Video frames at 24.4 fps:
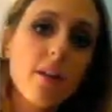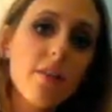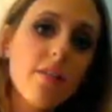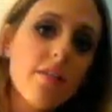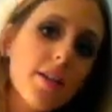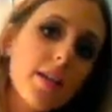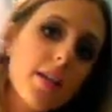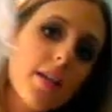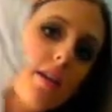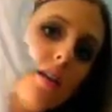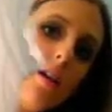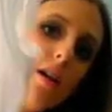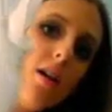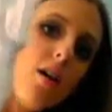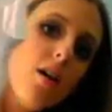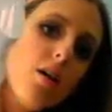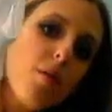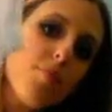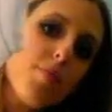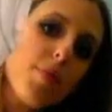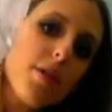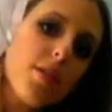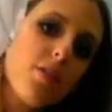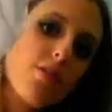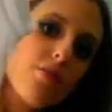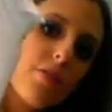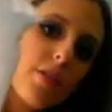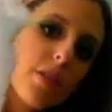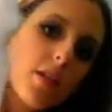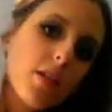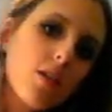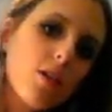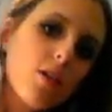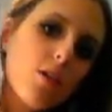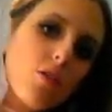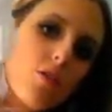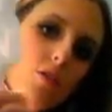already. But it's really
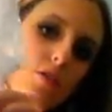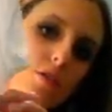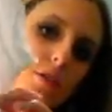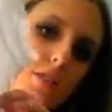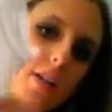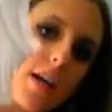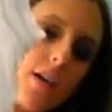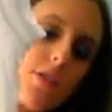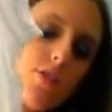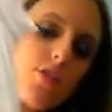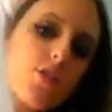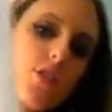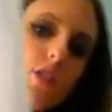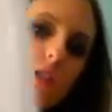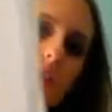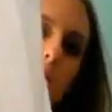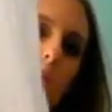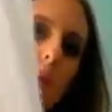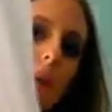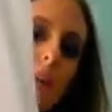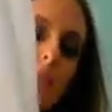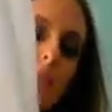cute, slouchy white